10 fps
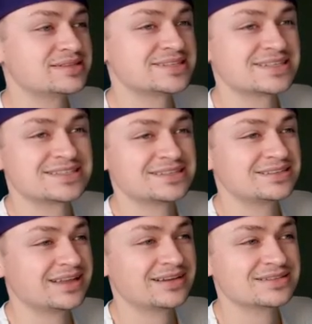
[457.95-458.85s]

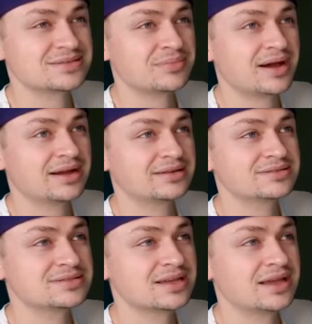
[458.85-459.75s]
16,000
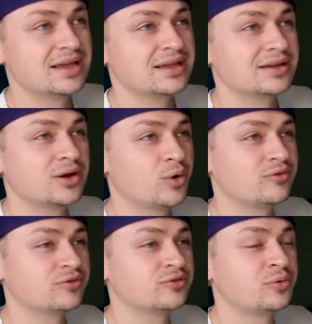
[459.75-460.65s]
miles, going
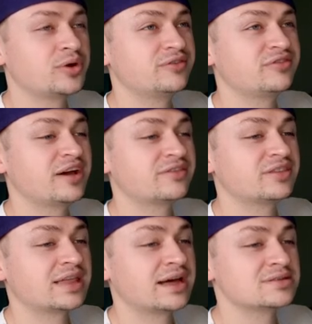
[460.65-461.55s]
for
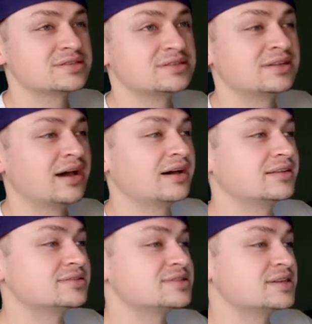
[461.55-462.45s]

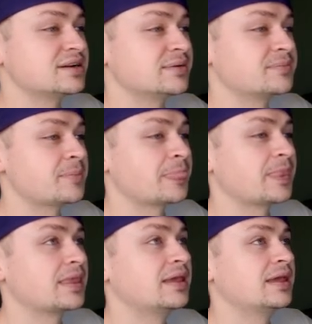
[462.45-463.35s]
$25,000 here.
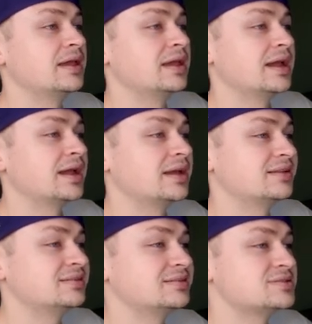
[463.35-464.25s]

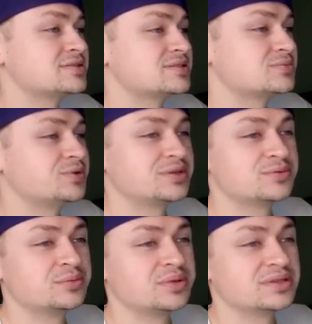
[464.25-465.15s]
And this one, it would be